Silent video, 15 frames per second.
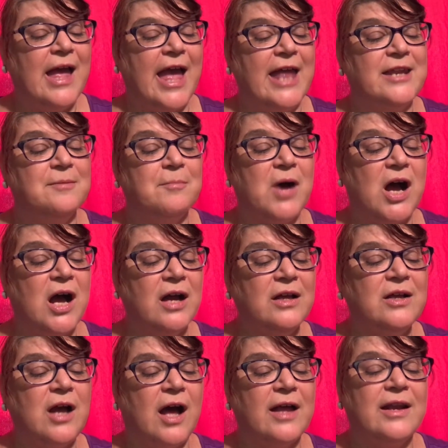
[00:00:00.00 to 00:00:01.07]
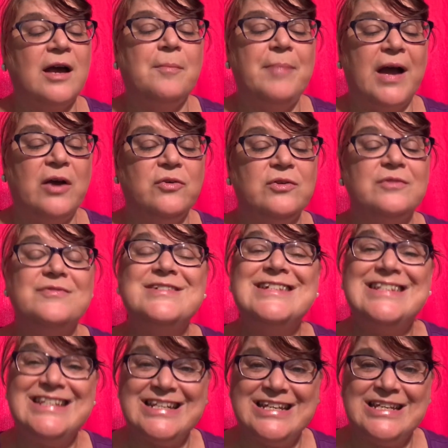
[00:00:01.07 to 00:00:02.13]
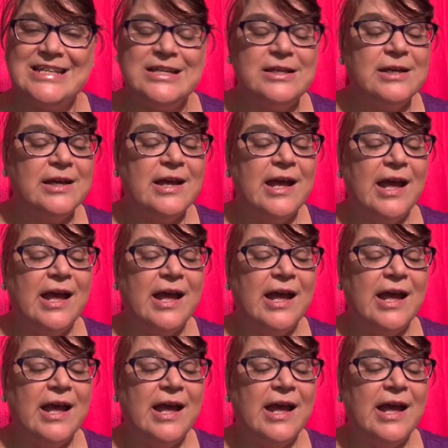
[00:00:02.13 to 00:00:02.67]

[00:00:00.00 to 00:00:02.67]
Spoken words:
And Ma got a pound of tea